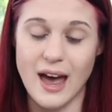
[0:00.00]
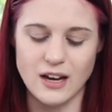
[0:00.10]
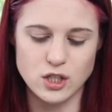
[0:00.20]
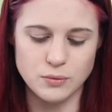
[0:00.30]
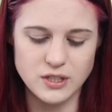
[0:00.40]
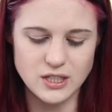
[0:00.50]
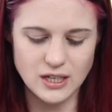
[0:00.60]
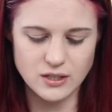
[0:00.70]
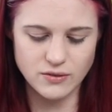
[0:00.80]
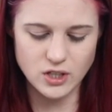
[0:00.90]
actual
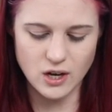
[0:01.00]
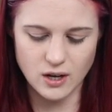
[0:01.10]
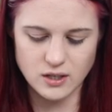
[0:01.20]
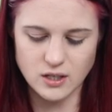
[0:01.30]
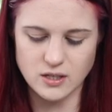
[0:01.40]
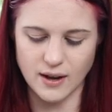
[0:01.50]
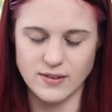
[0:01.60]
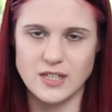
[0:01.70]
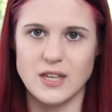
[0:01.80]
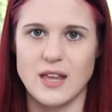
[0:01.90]
sticks for dogs because
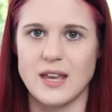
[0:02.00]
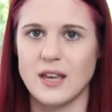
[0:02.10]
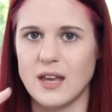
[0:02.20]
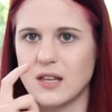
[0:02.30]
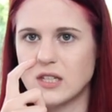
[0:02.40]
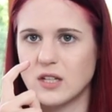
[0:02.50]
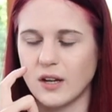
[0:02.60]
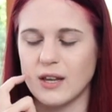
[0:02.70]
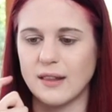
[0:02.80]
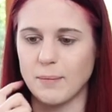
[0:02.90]
obviously they can get
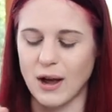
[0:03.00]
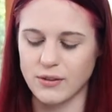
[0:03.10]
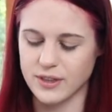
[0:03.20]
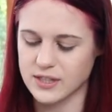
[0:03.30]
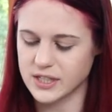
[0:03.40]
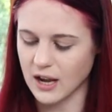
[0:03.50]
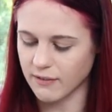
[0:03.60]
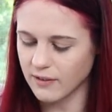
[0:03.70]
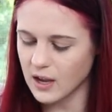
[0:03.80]
stuck in their mouth and stuff.